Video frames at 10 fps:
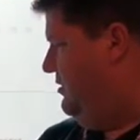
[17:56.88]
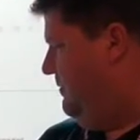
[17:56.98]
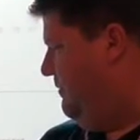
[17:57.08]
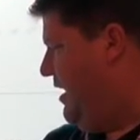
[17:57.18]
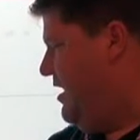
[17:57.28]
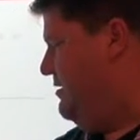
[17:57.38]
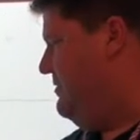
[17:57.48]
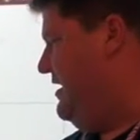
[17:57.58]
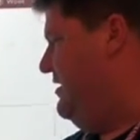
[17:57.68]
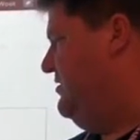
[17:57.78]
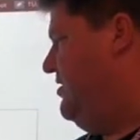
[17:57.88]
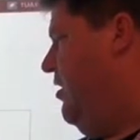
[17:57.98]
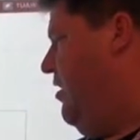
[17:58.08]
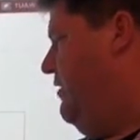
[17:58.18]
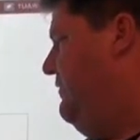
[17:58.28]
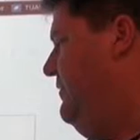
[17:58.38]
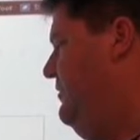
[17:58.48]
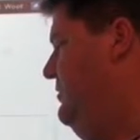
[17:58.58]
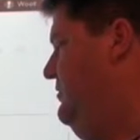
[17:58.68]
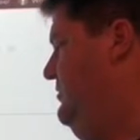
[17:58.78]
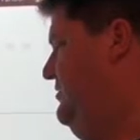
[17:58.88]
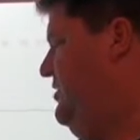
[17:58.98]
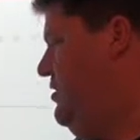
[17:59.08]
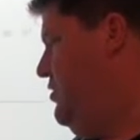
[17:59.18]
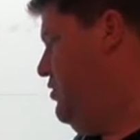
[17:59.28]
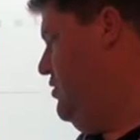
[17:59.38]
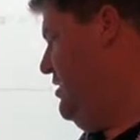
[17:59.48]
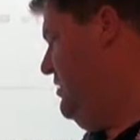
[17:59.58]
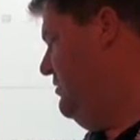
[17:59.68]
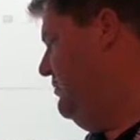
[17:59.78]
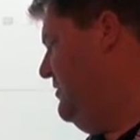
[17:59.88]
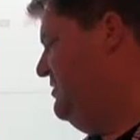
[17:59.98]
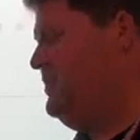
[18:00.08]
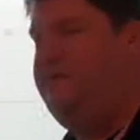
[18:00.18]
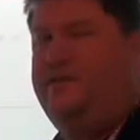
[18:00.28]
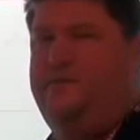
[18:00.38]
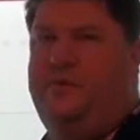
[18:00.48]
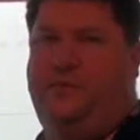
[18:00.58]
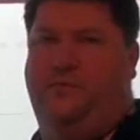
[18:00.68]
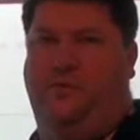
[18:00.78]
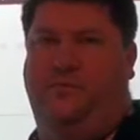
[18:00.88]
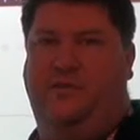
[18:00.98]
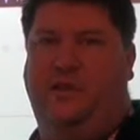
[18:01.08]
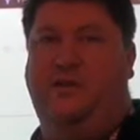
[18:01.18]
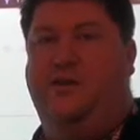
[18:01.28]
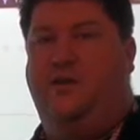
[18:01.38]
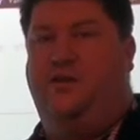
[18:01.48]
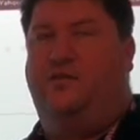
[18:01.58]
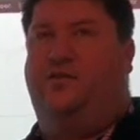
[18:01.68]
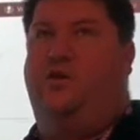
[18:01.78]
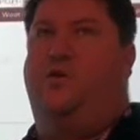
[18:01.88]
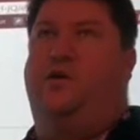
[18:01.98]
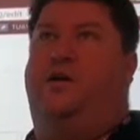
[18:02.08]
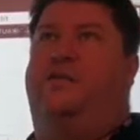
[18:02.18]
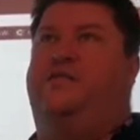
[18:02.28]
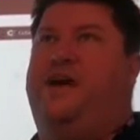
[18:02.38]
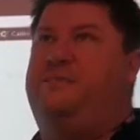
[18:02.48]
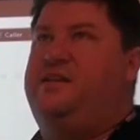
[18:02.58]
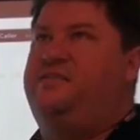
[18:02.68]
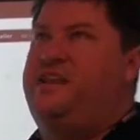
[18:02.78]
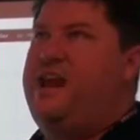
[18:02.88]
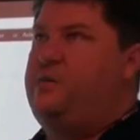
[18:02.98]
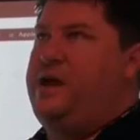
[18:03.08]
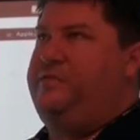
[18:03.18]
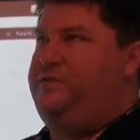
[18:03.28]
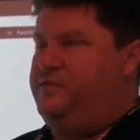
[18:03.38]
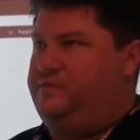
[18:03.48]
the bottom is off. So specific people. So that means that I would have to